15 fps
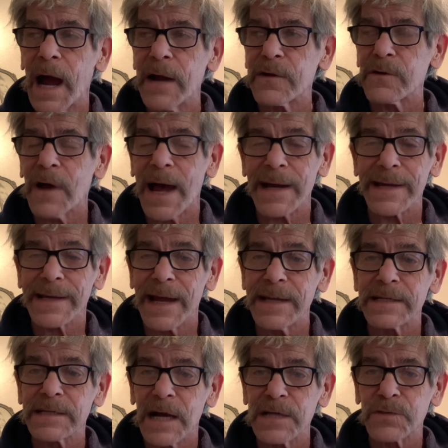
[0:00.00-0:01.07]
I don't know how to get
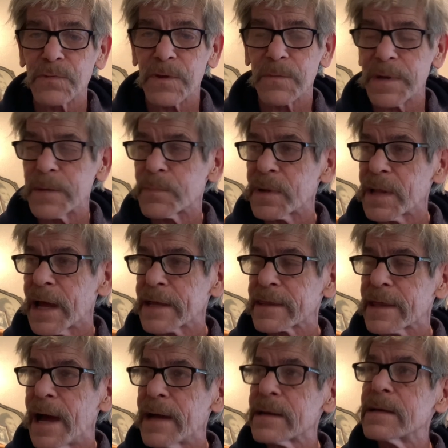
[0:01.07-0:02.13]
in touch with people like
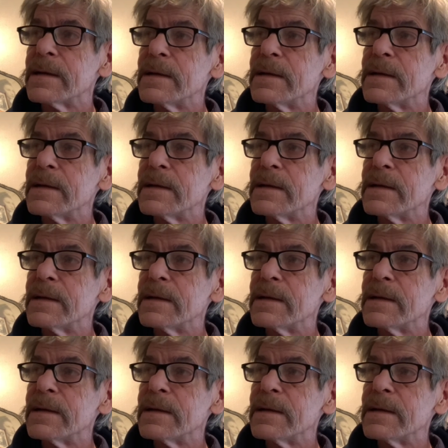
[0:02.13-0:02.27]
that.